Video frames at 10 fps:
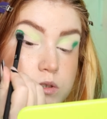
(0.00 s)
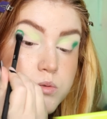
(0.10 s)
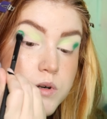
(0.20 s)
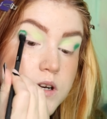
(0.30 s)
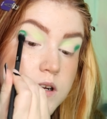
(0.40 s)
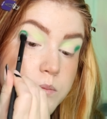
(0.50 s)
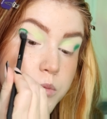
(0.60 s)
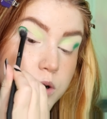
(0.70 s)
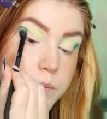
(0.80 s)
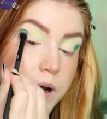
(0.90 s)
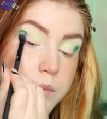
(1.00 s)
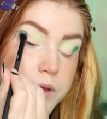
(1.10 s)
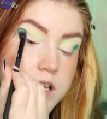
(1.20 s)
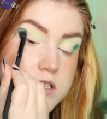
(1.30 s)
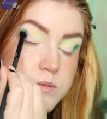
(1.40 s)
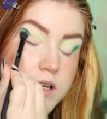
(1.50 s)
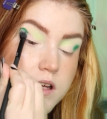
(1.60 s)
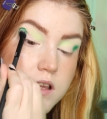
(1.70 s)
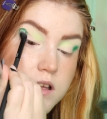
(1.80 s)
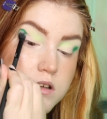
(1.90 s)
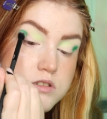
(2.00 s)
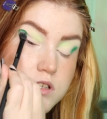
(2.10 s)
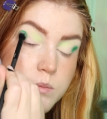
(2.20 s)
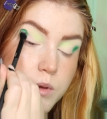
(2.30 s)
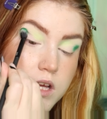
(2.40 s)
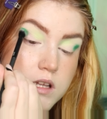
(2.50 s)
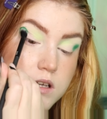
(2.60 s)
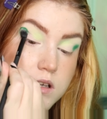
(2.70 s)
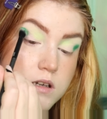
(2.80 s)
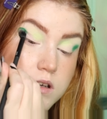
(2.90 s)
was worrying more about placement and then I'll start blending.